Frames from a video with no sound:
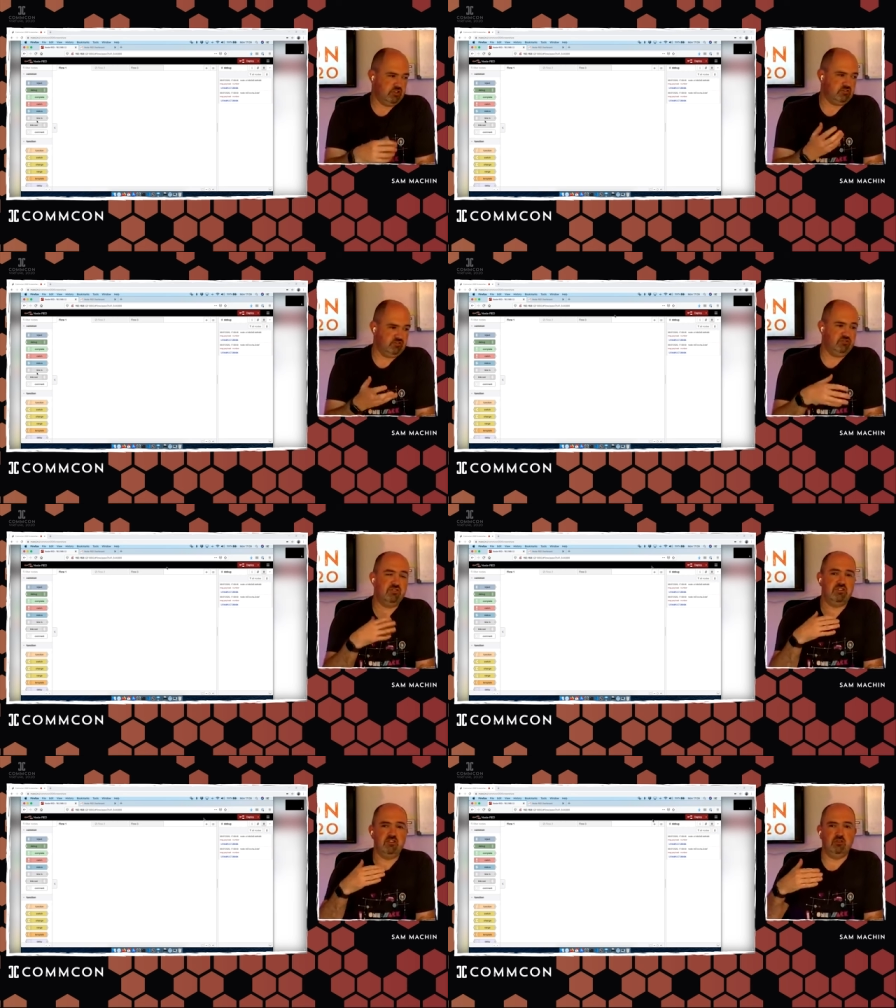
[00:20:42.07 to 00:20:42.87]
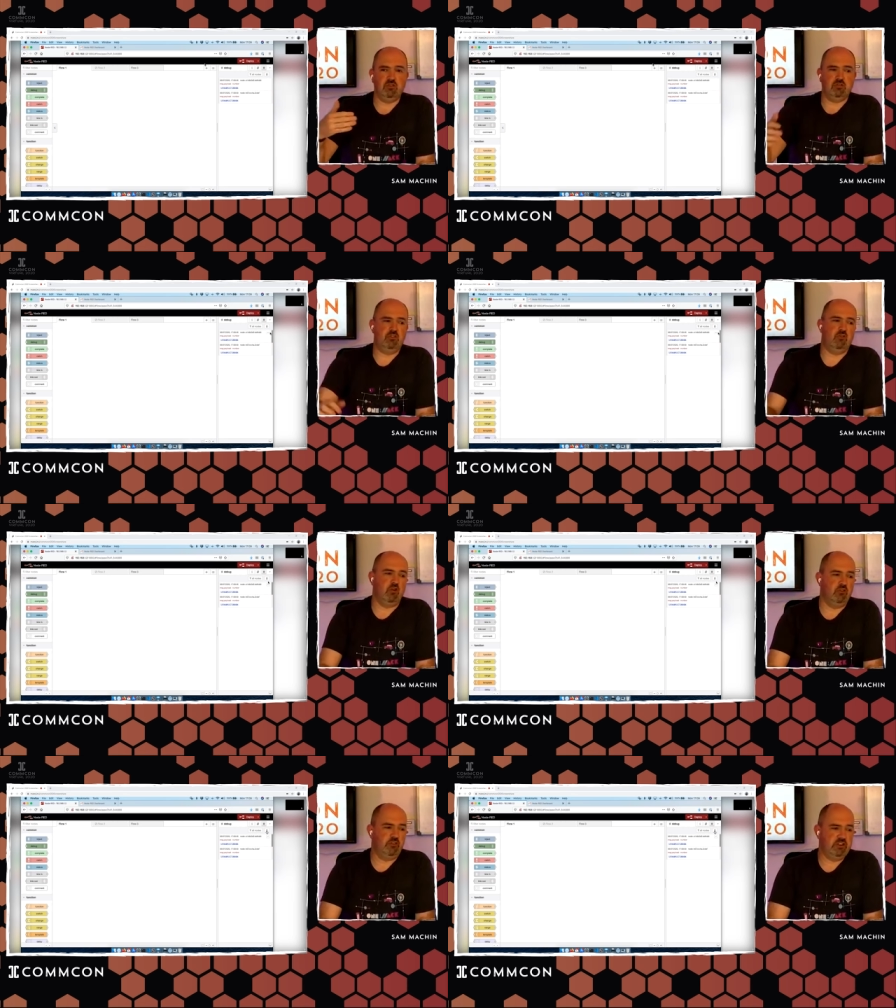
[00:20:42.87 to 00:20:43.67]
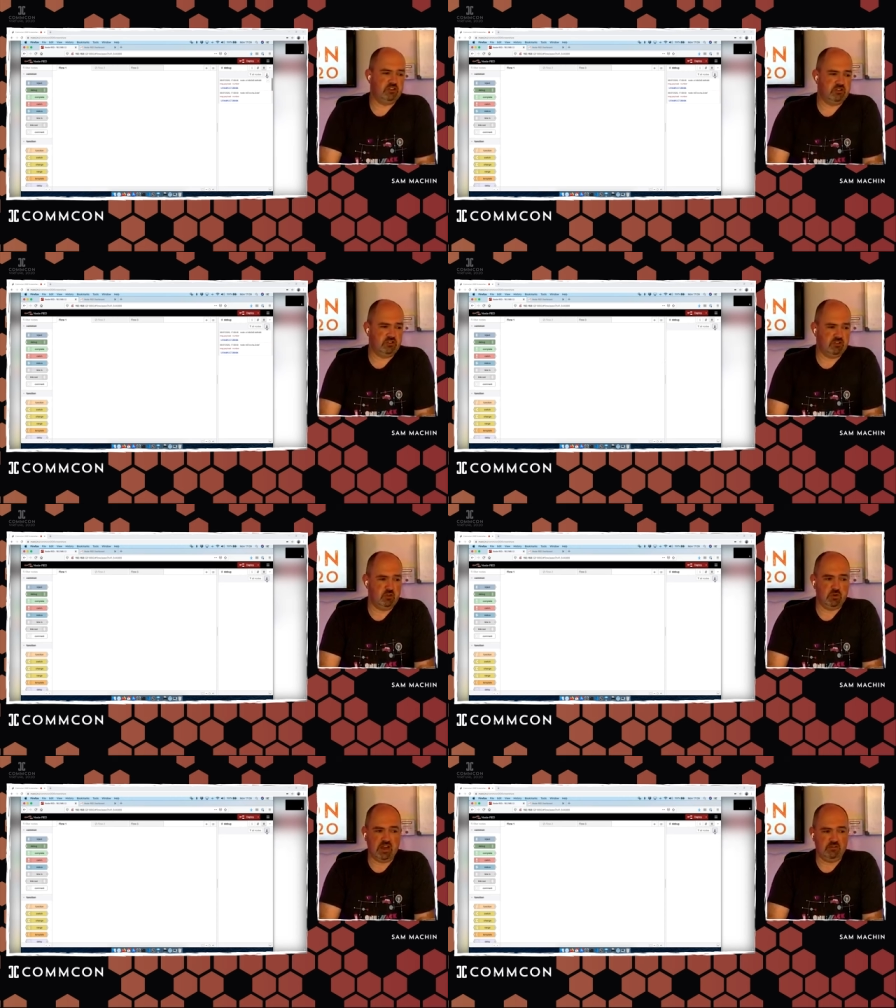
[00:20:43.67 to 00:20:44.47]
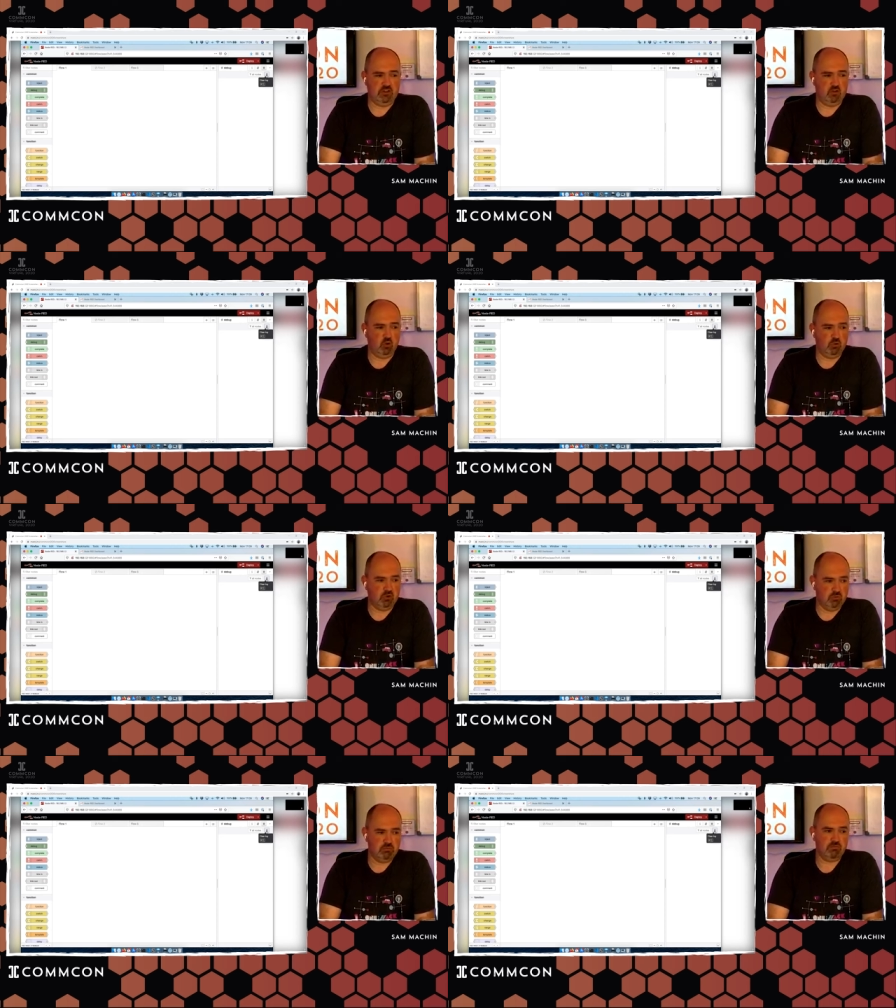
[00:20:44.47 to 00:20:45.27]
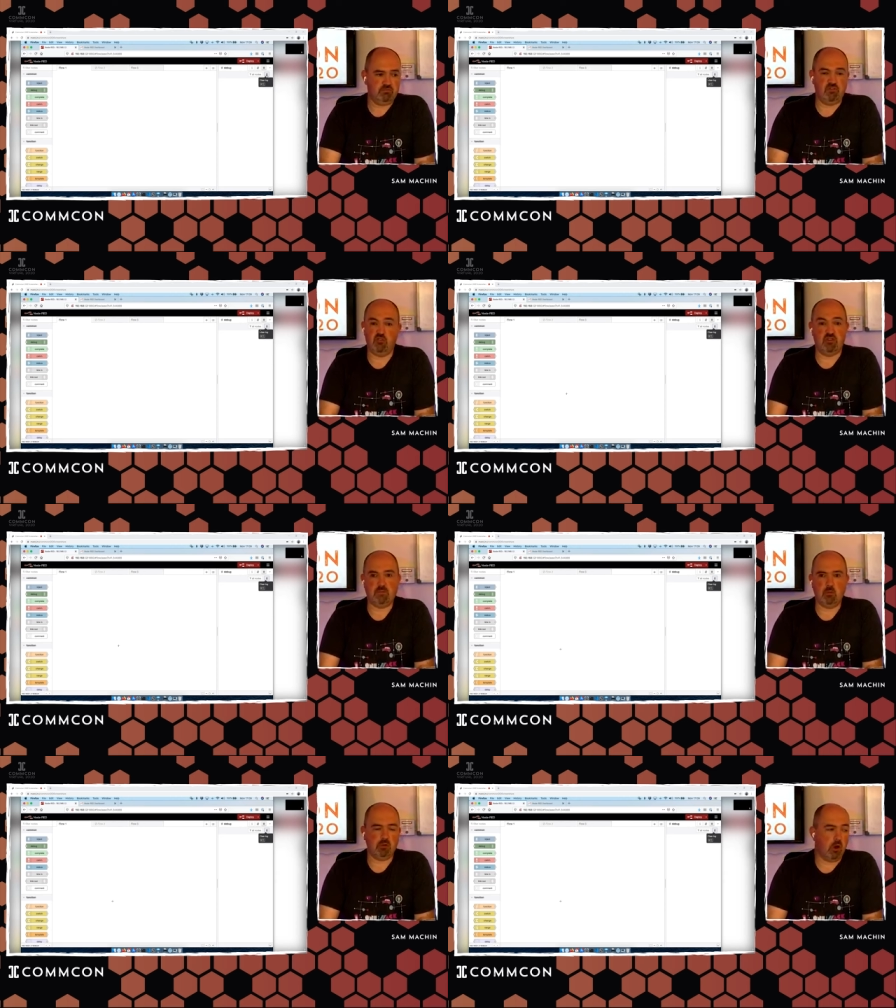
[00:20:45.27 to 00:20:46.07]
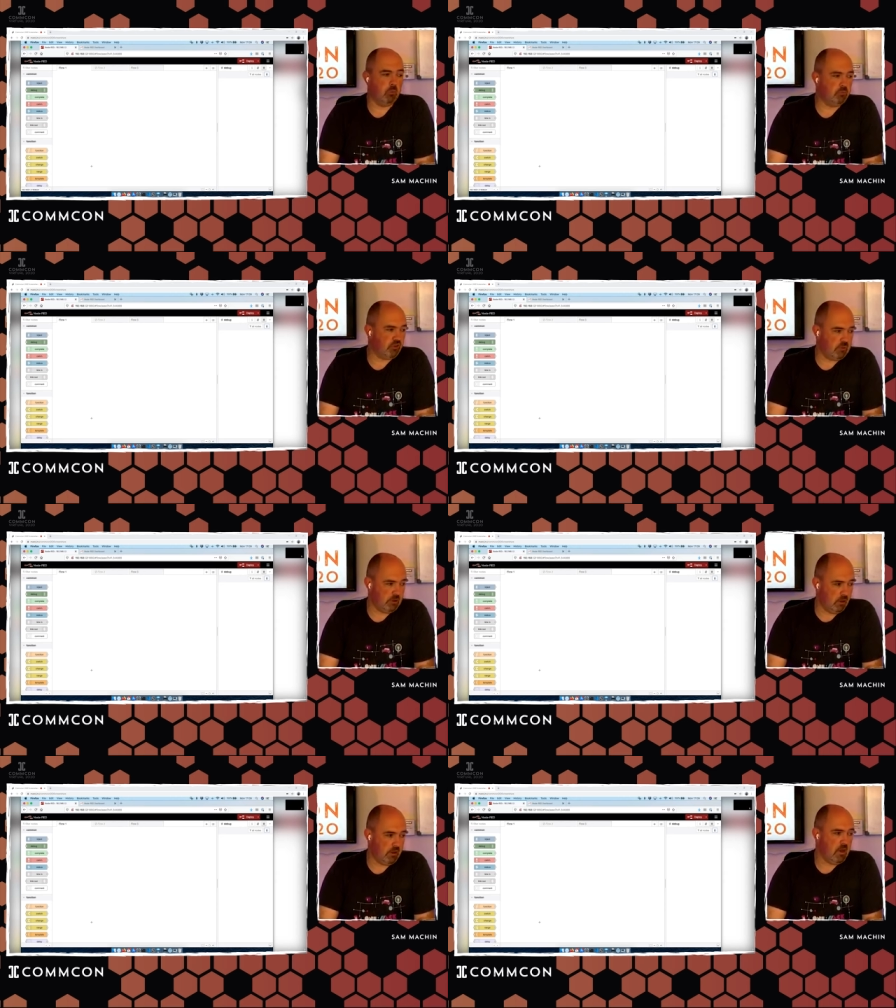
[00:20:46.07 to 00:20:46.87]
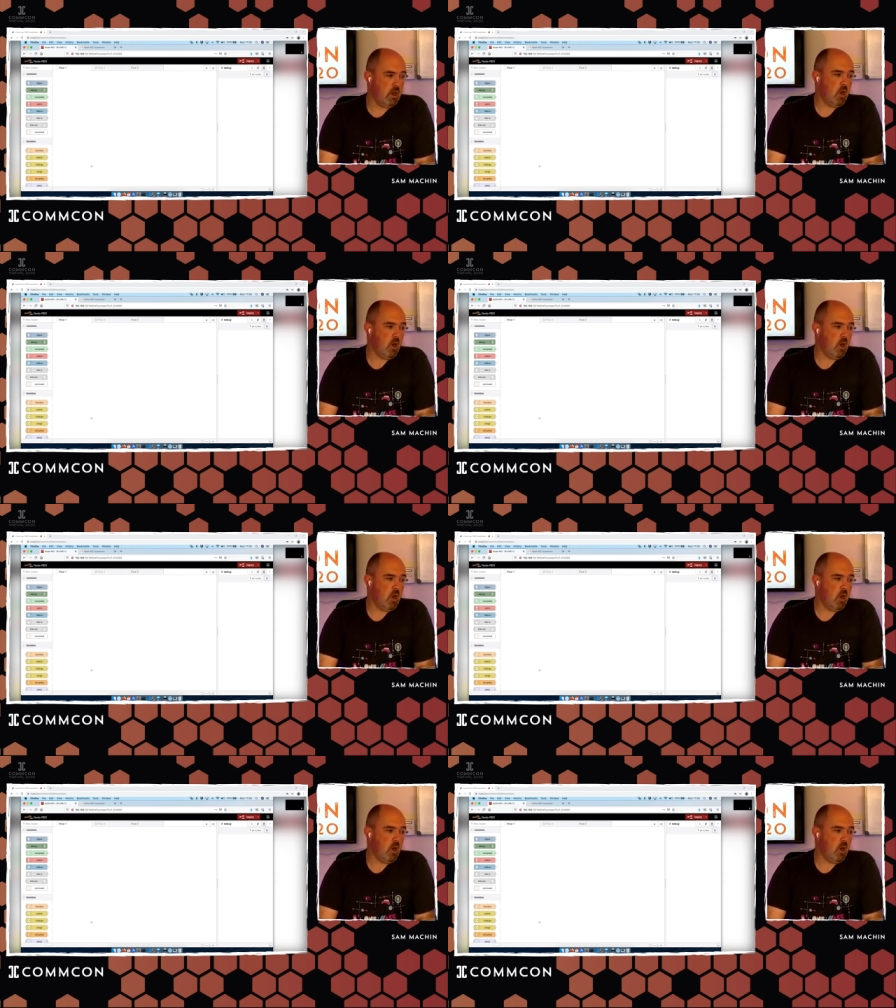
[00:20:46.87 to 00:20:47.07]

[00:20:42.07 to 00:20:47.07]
just you've got the features that you would have in a normal programmable comms API.